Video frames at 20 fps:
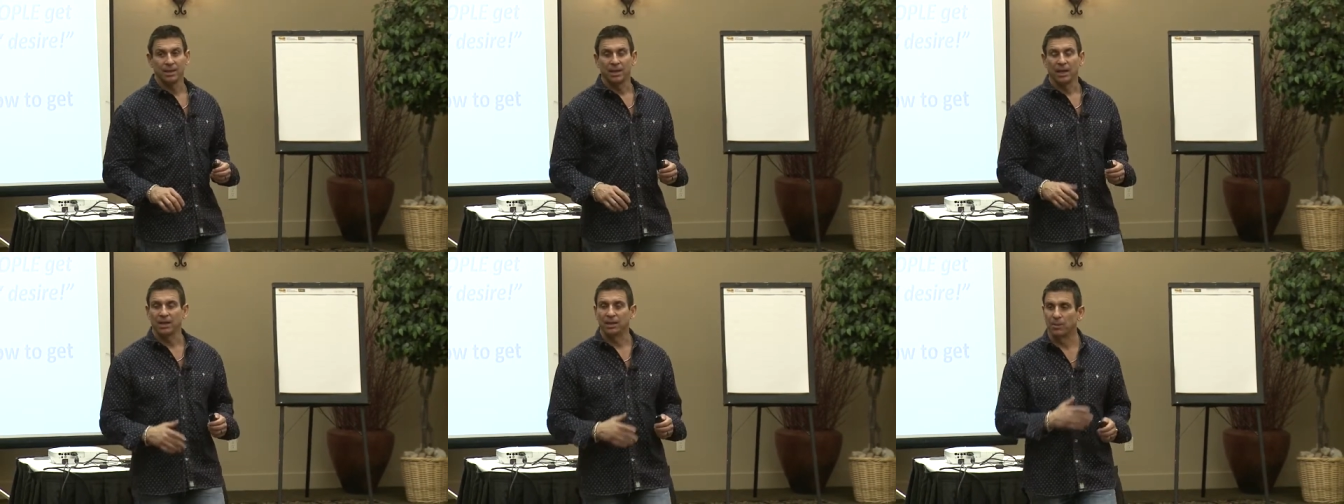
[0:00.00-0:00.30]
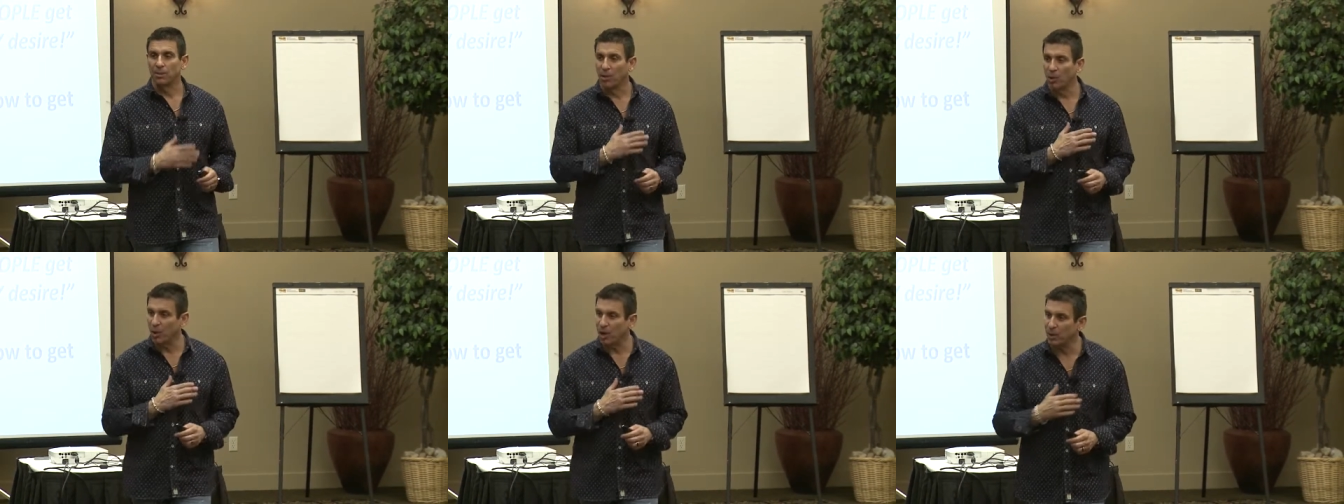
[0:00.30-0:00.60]
And the
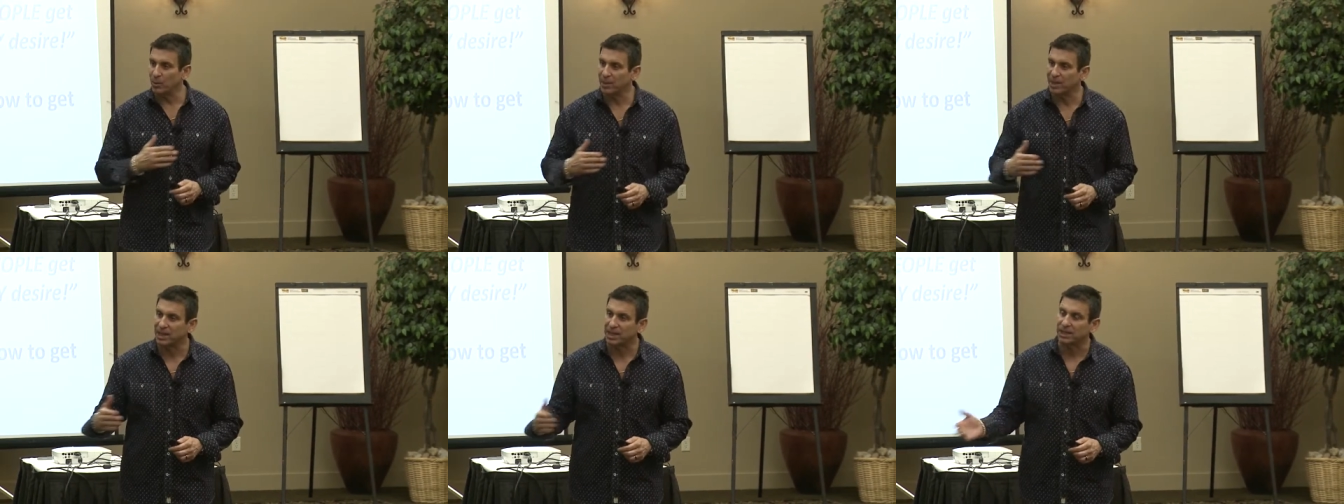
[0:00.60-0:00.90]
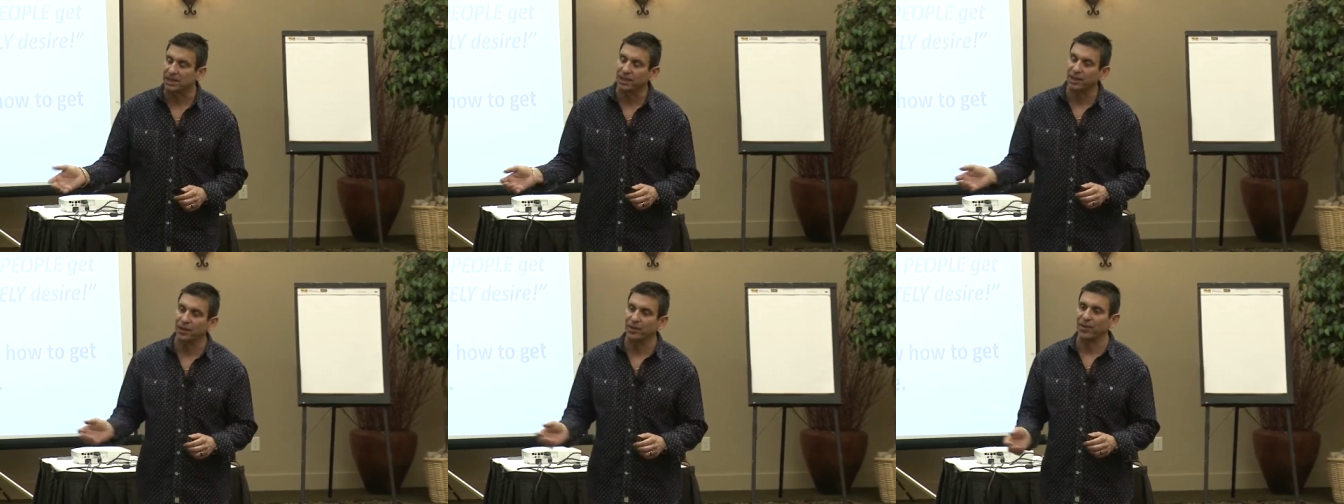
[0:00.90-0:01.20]
more we
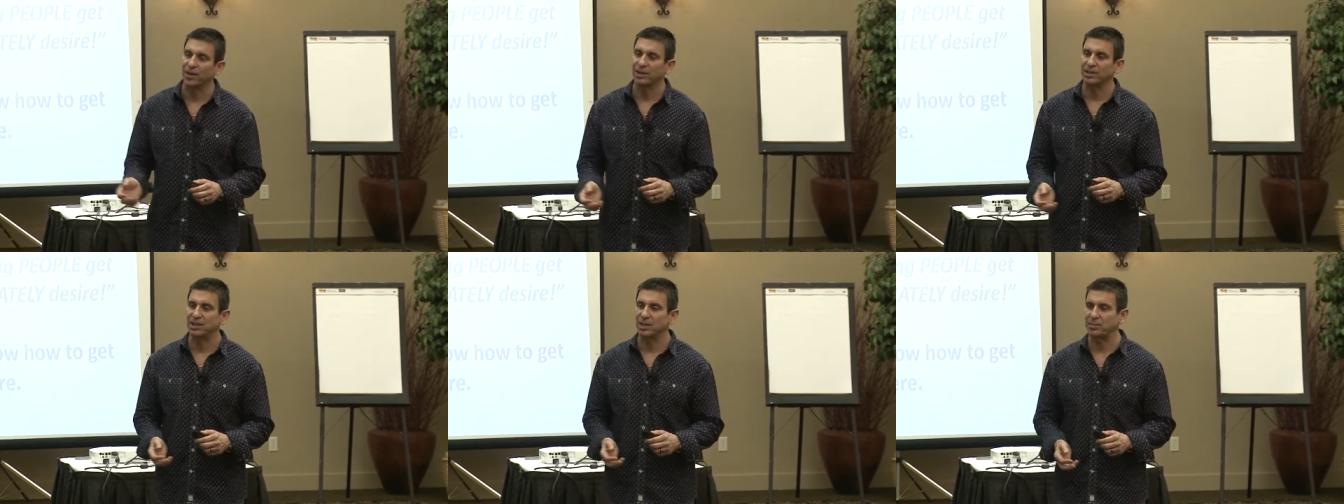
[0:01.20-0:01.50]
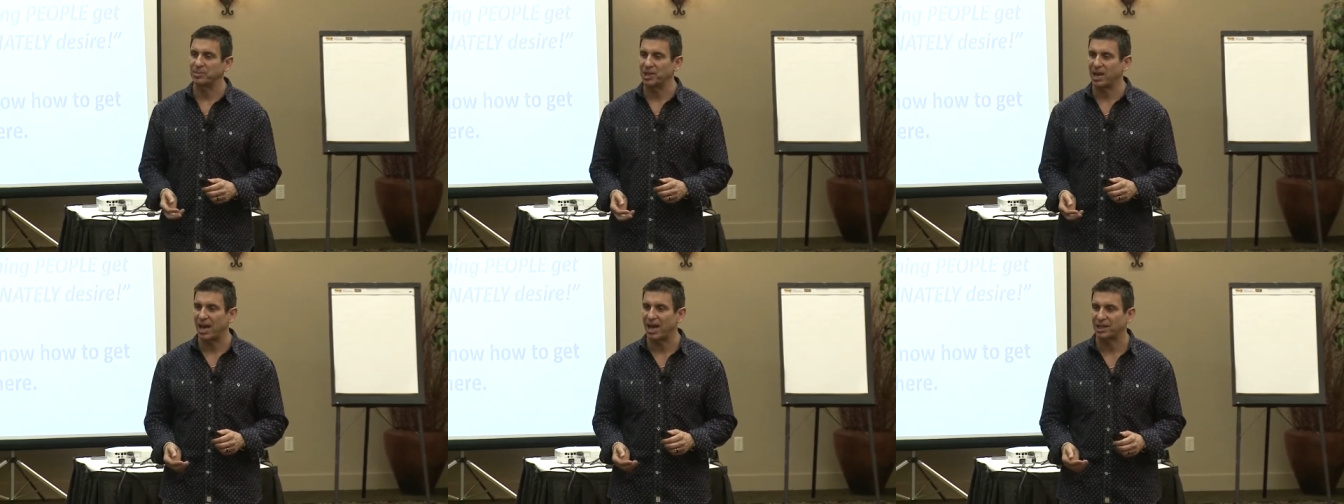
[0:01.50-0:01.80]
clear those
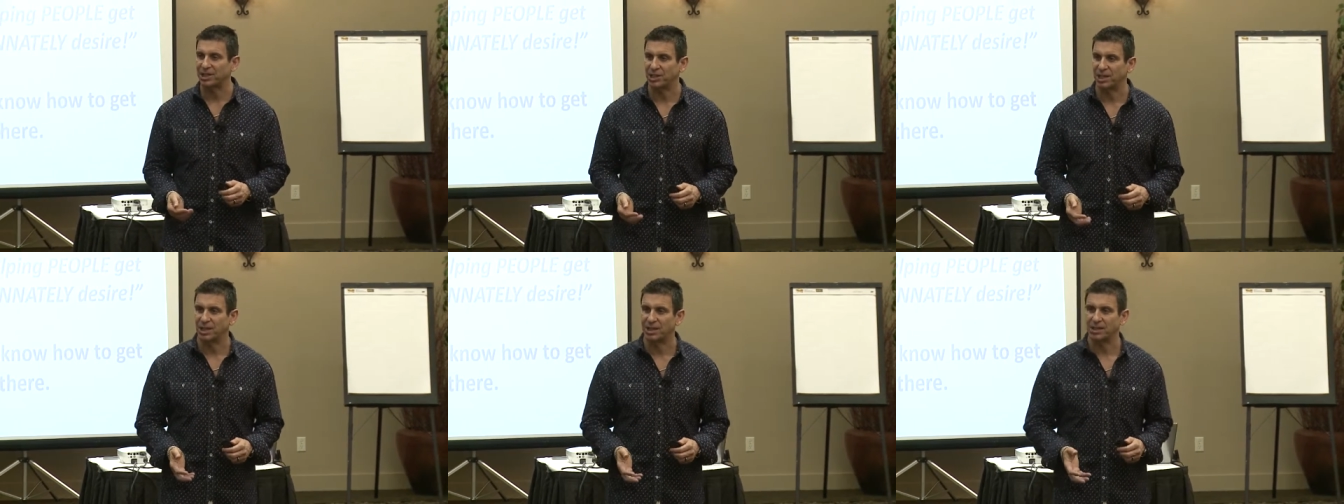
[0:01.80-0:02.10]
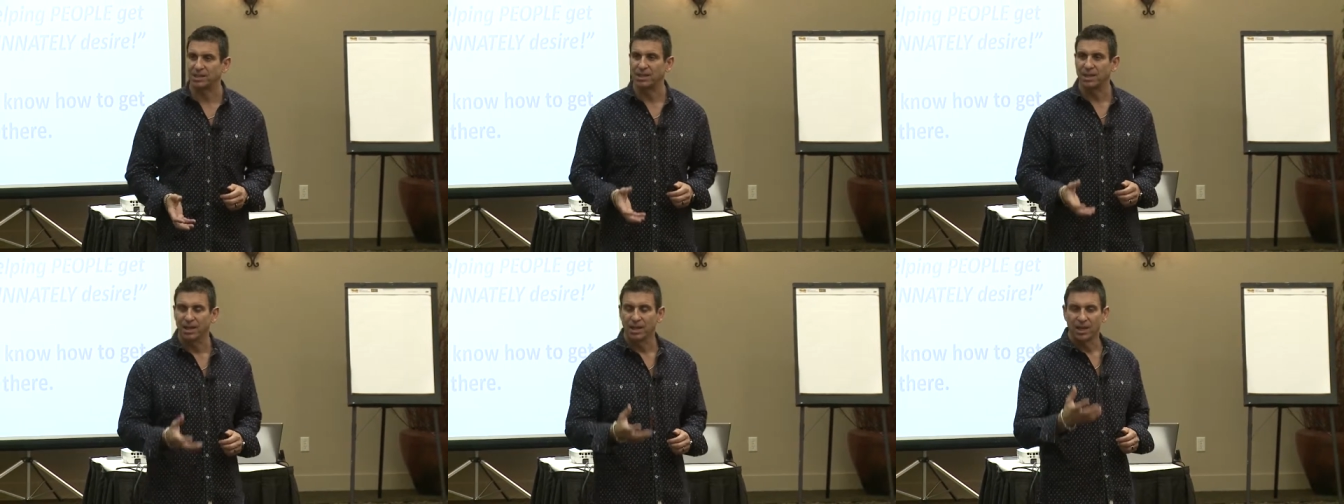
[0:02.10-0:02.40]

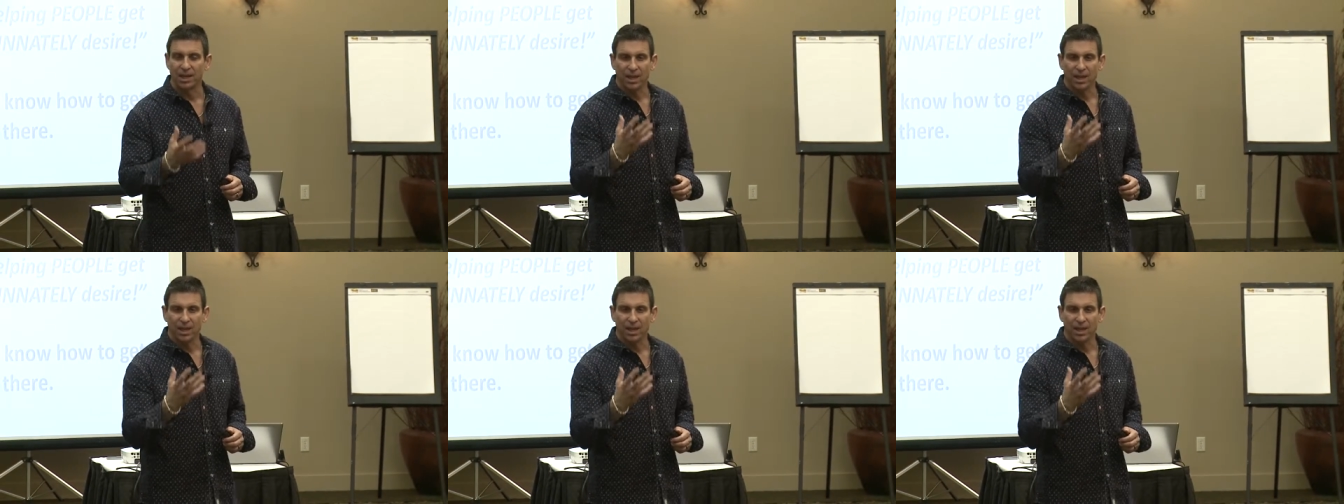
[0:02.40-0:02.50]
objections,